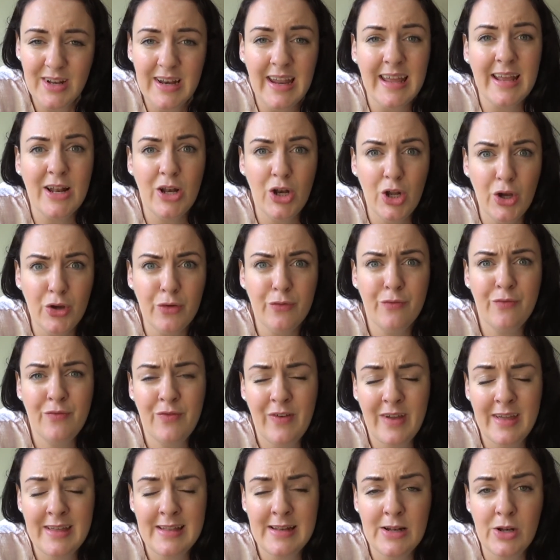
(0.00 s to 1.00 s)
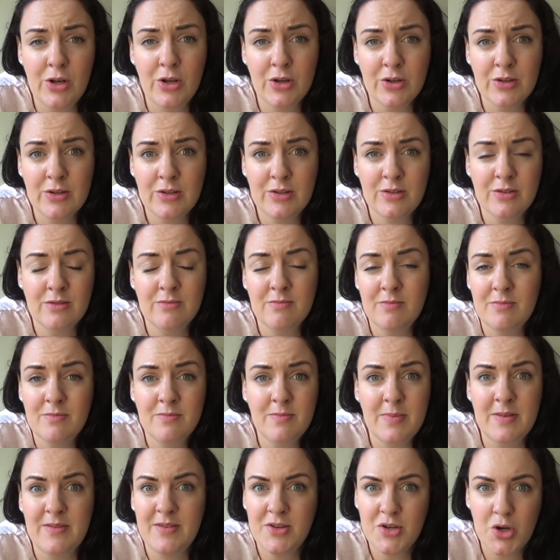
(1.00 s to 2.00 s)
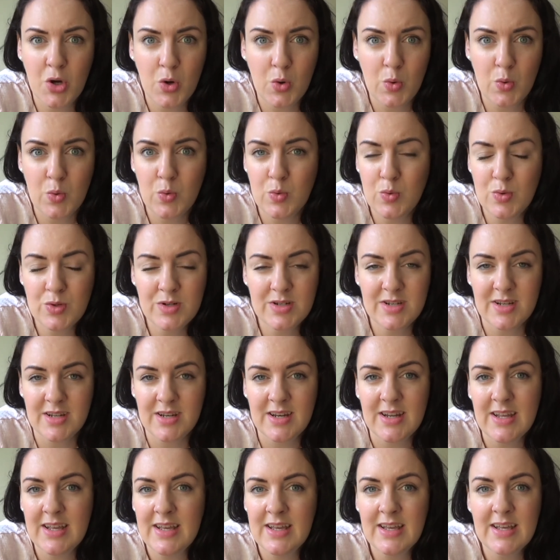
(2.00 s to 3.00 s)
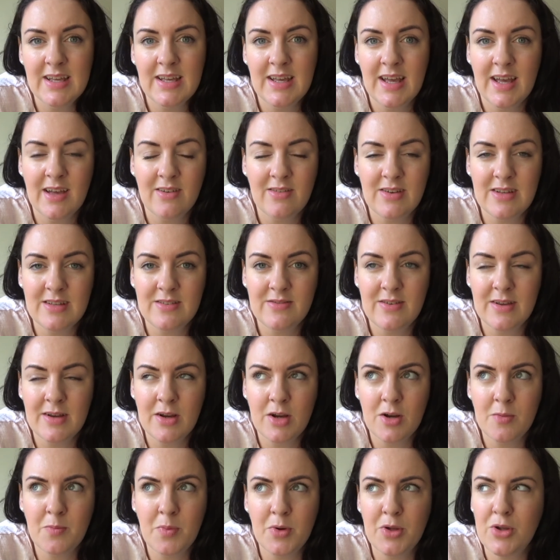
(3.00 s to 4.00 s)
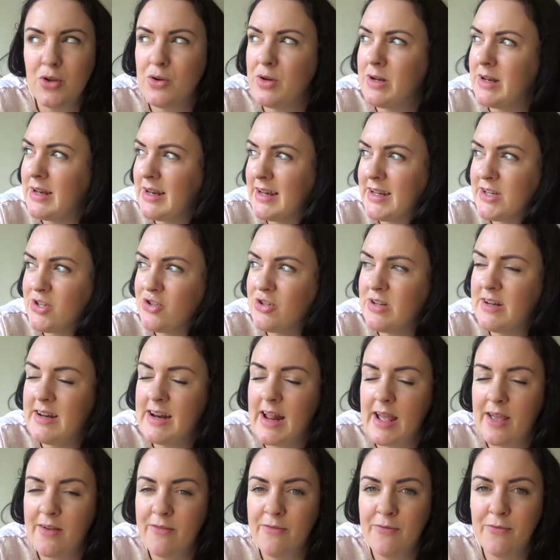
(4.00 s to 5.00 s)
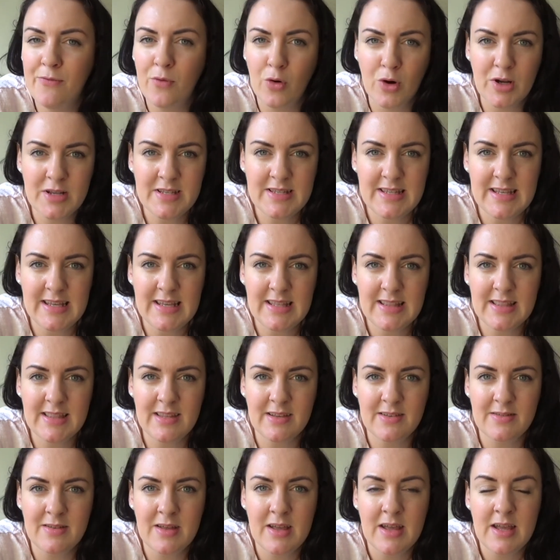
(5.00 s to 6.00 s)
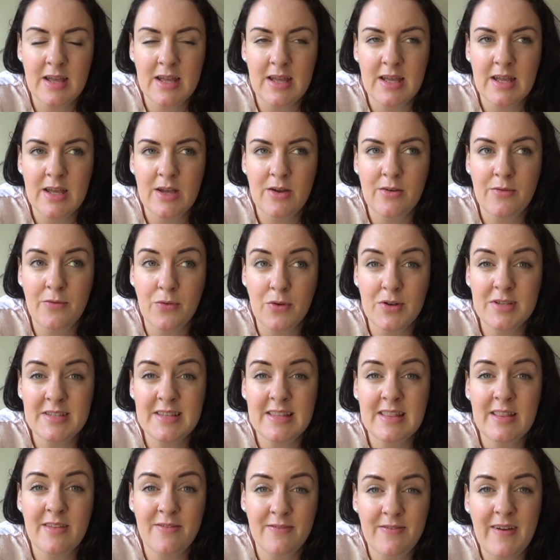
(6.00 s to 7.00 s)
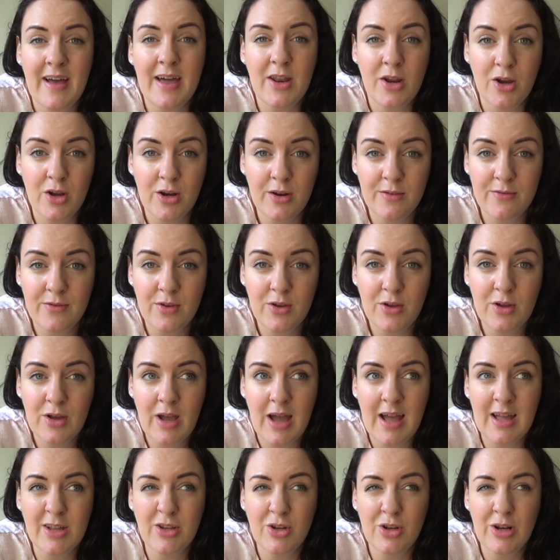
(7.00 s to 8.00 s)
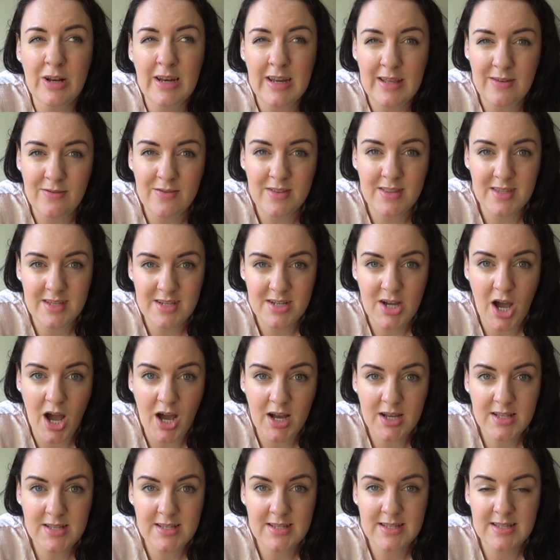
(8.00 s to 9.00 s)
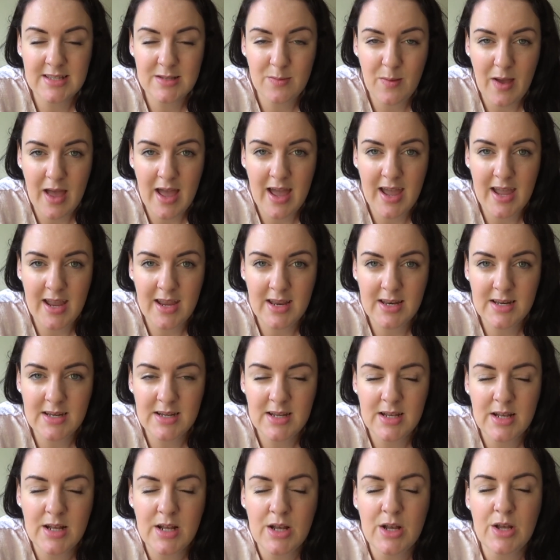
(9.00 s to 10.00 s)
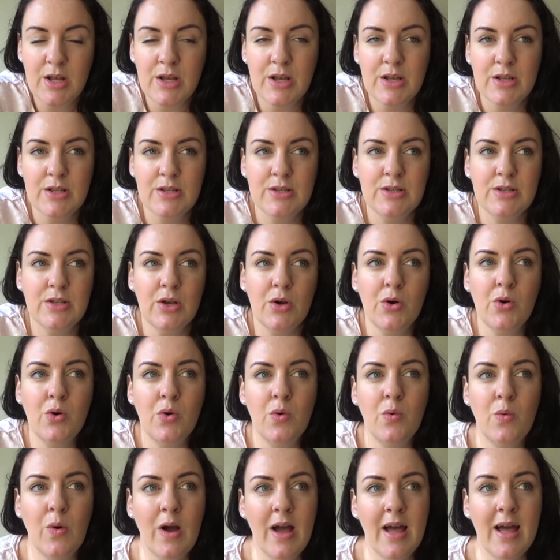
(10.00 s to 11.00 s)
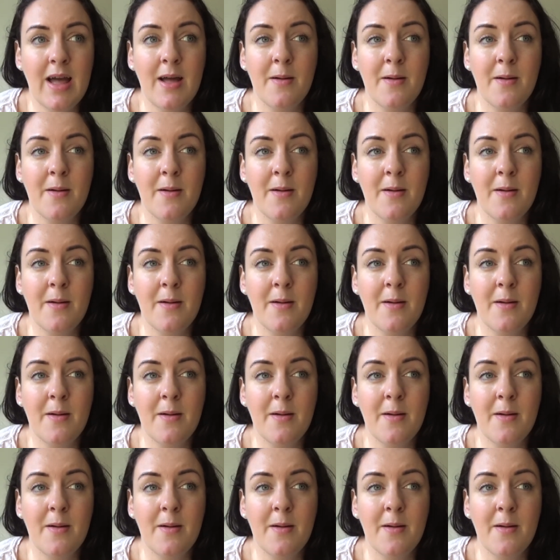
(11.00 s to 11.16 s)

like look fit, look be toned and have a nice figure, but you're literally like forcing the fat out of you and you're leaving the toxins behind. So